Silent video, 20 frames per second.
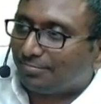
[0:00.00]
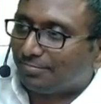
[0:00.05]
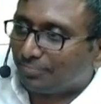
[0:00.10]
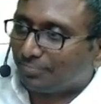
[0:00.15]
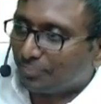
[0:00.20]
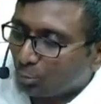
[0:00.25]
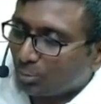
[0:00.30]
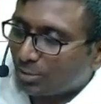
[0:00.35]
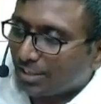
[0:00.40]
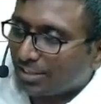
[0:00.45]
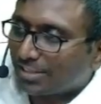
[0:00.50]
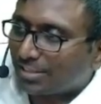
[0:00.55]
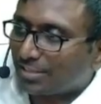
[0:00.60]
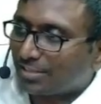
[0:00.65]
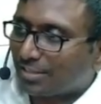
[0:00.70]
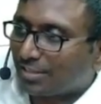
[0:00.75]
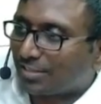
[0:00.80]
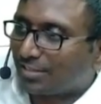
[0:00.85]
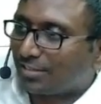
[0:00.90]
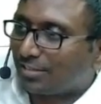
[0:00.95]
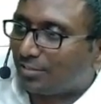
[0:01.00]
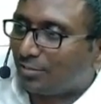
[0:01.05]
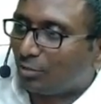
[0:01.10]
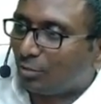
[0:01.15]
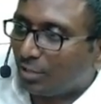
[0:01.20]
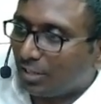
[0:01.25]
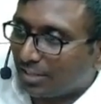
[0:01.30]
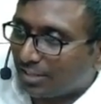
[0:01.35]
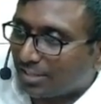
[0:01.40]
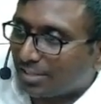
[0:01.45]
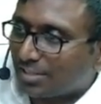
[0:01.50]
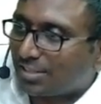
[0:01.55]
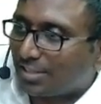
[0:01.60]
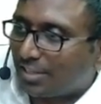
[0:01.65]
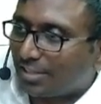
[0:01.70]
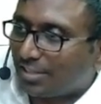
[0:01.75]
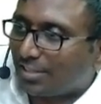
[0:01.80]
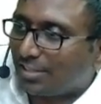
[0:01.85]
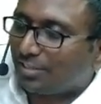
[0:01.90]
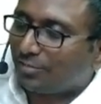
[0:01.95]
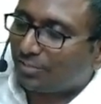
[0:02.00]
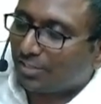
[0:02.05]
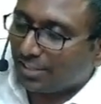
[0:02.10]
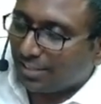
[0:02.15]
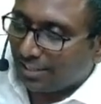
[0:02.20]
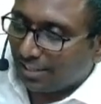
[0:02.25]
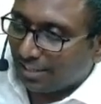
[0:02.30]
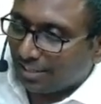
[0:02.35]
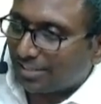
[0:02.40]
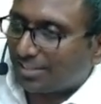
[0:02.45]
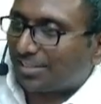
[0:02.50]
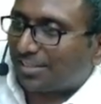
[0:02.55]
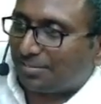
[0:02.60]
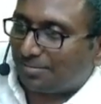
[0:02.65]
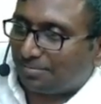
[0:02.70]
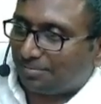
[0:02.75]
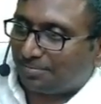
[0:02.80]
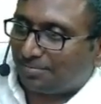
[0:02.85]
few things you will understand at different age.